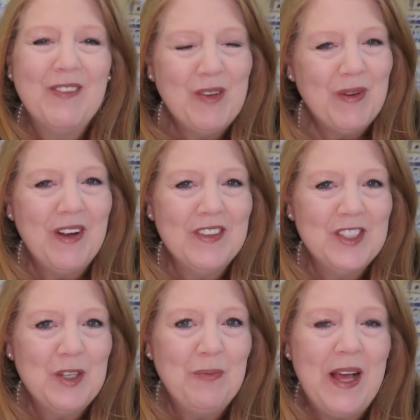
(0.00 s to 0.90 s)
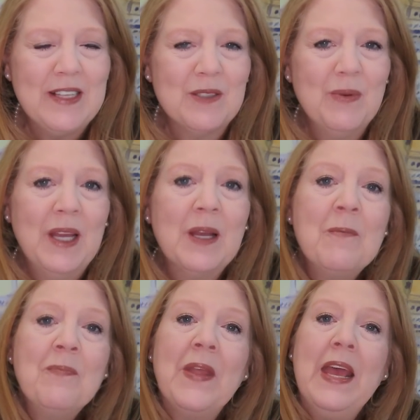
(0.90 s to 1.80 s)
everyone on the ship last week
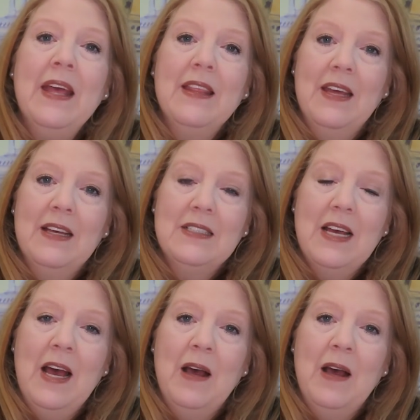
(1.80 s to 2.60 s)
that